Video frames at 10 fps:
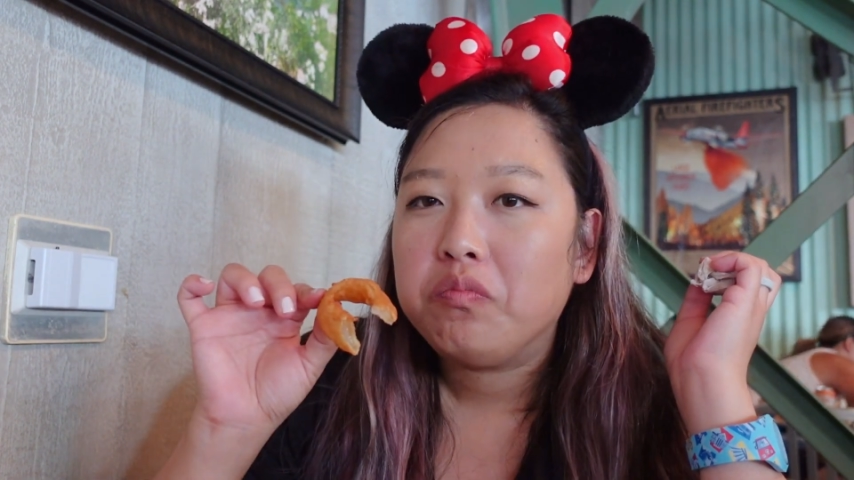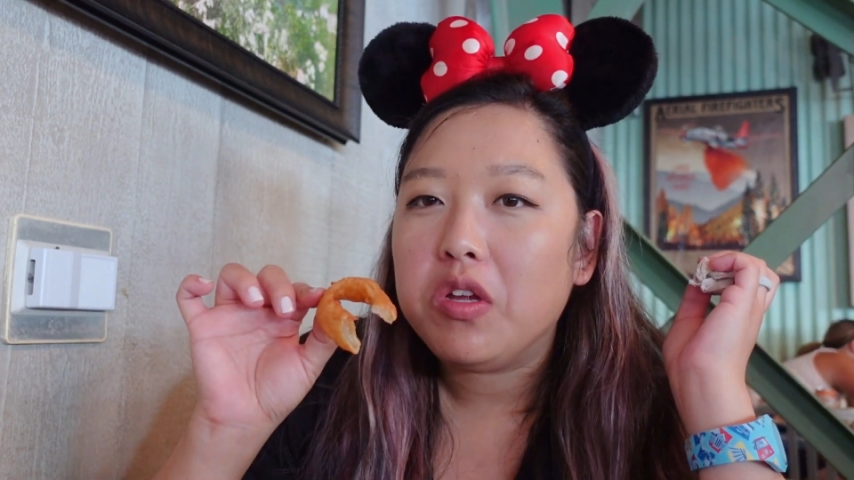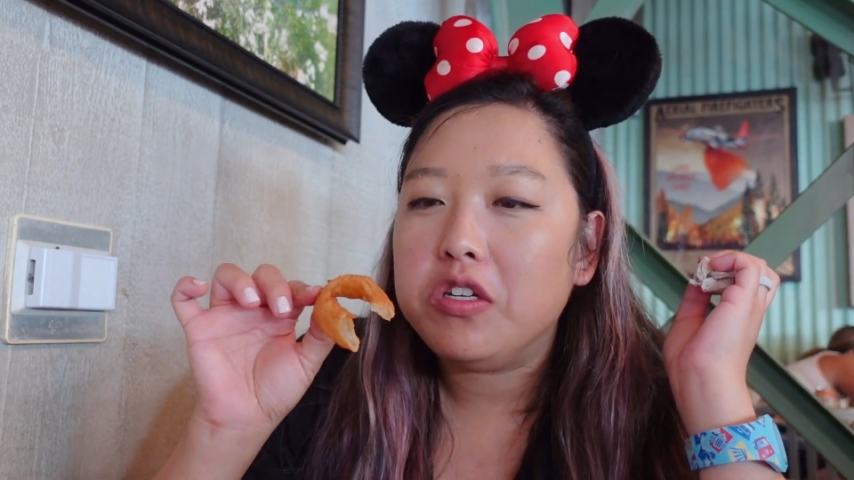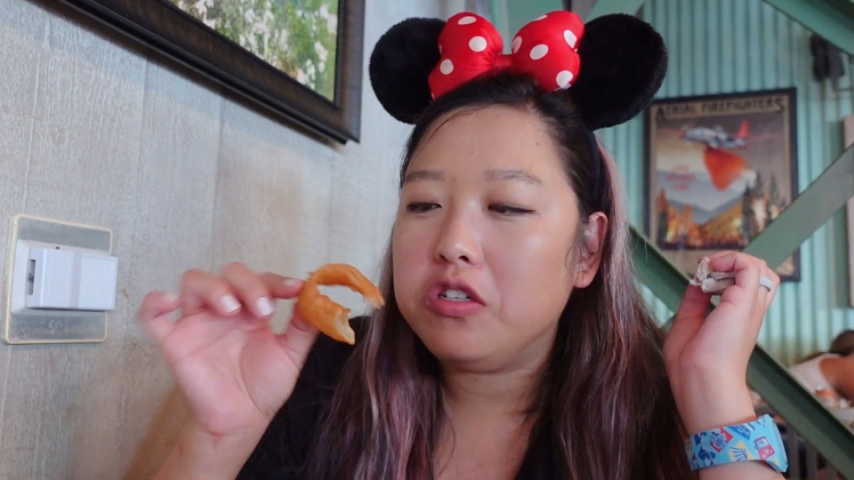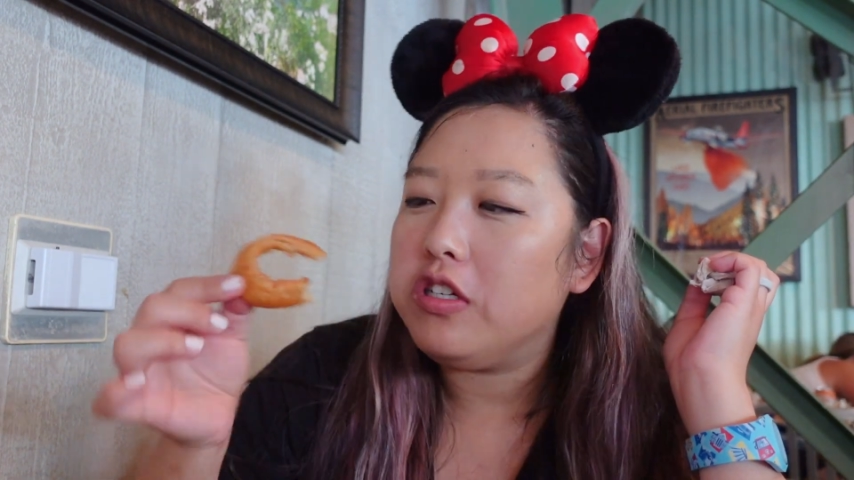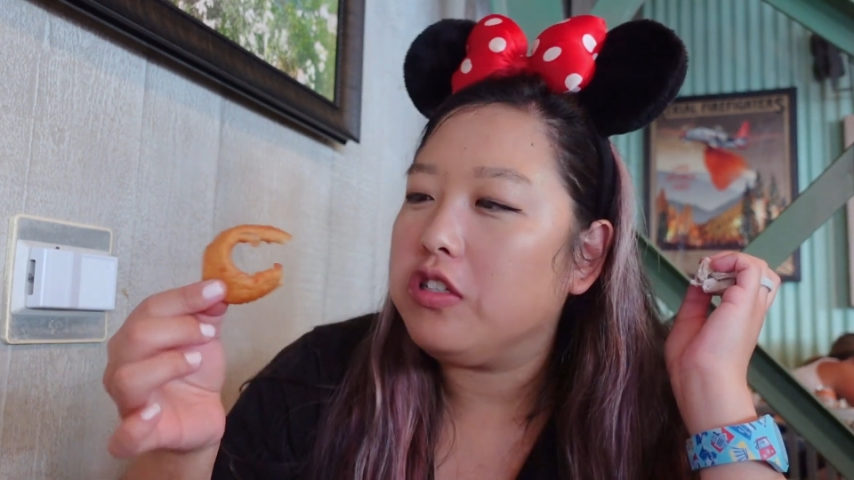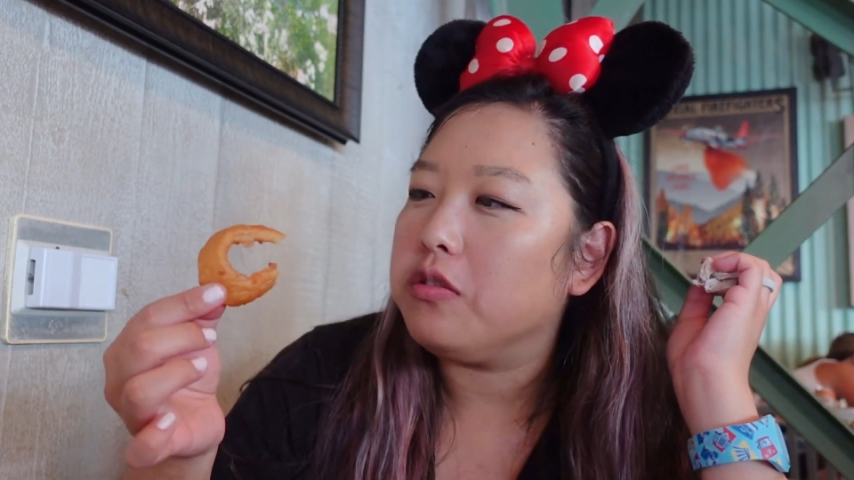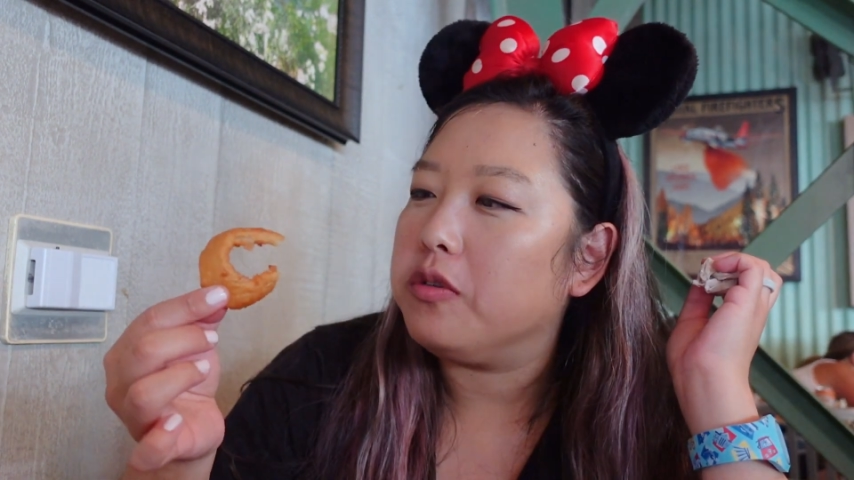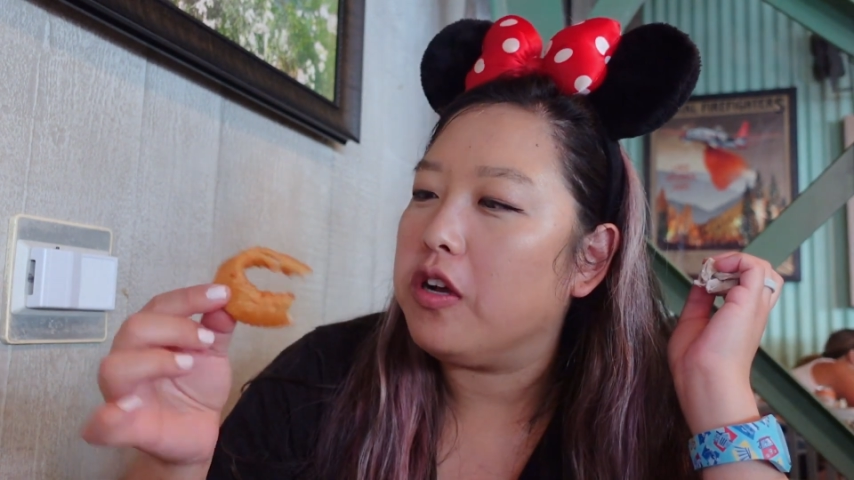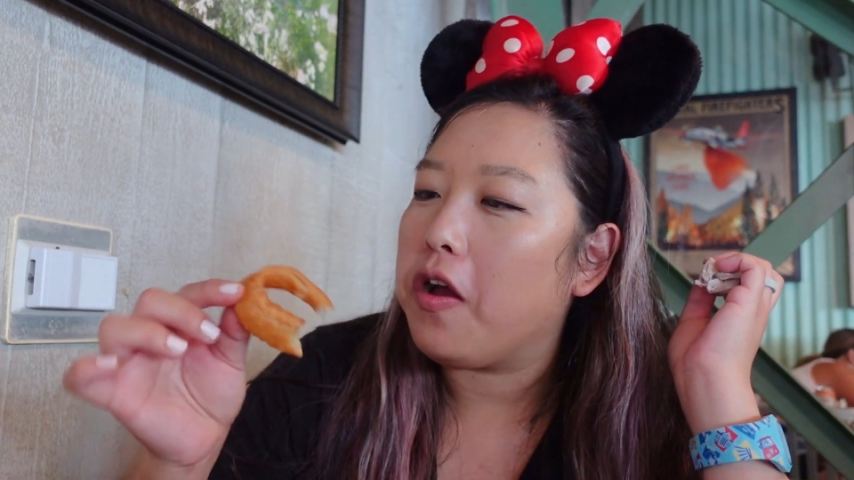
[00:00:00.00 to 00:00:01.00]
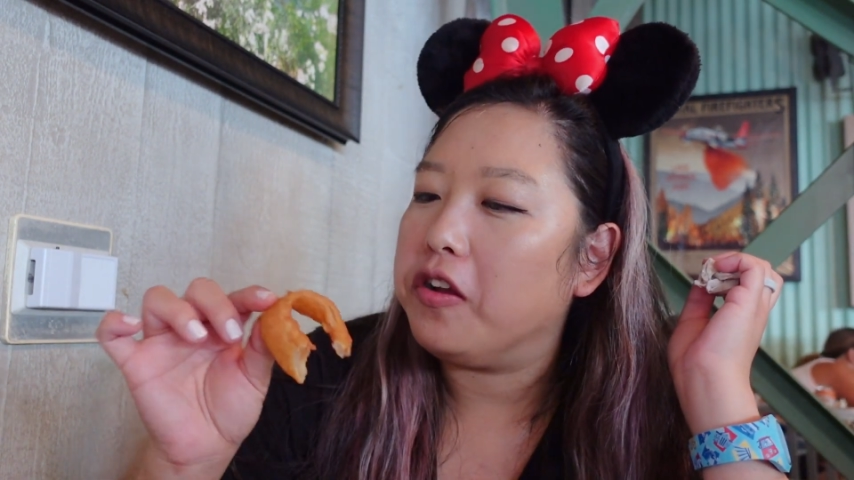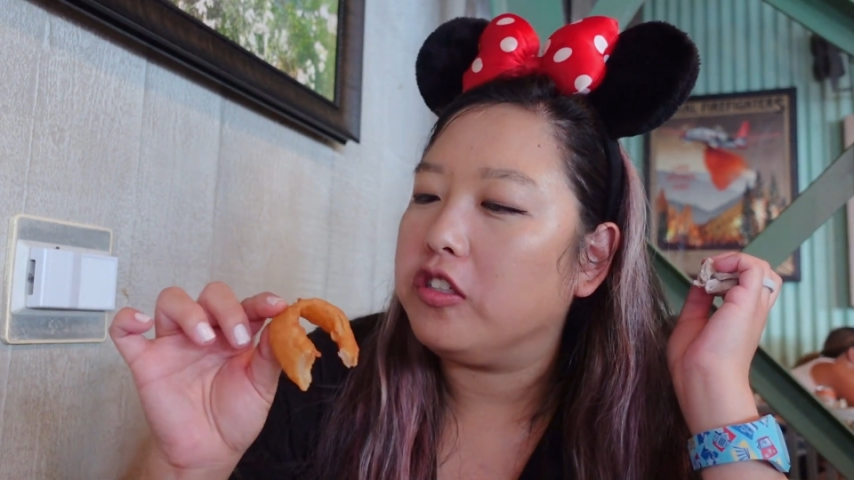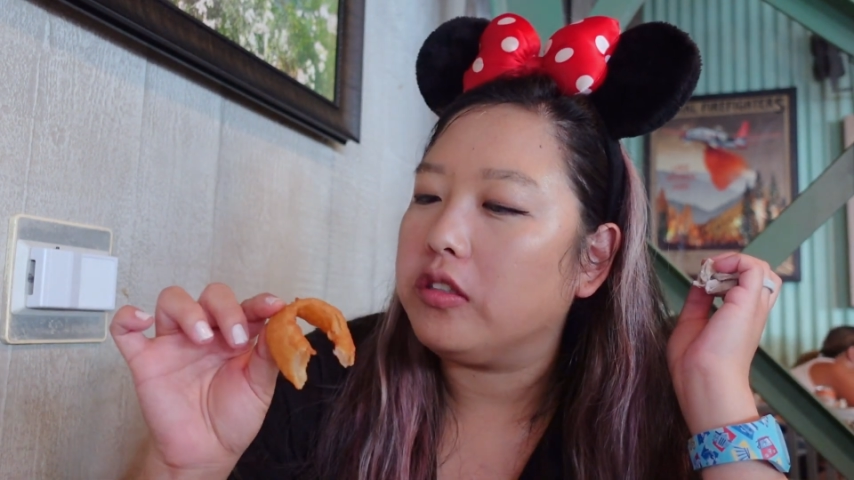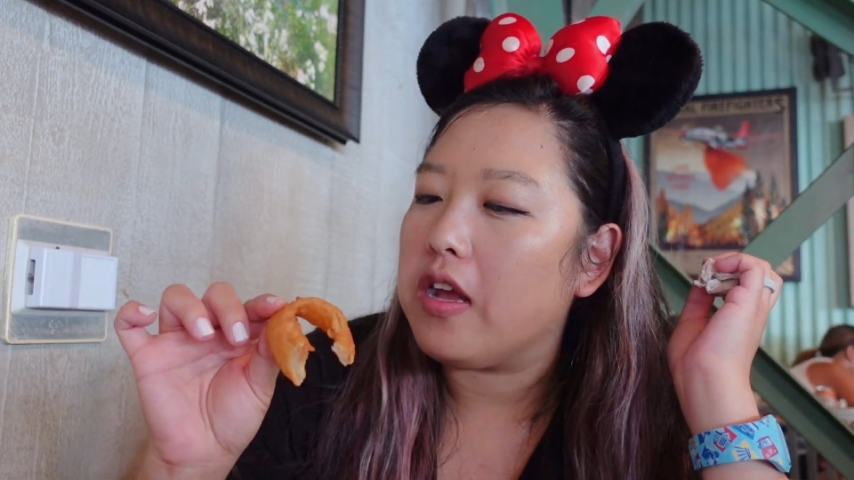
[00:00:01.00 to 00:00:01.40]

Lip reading: Onion rings are pretty good. It's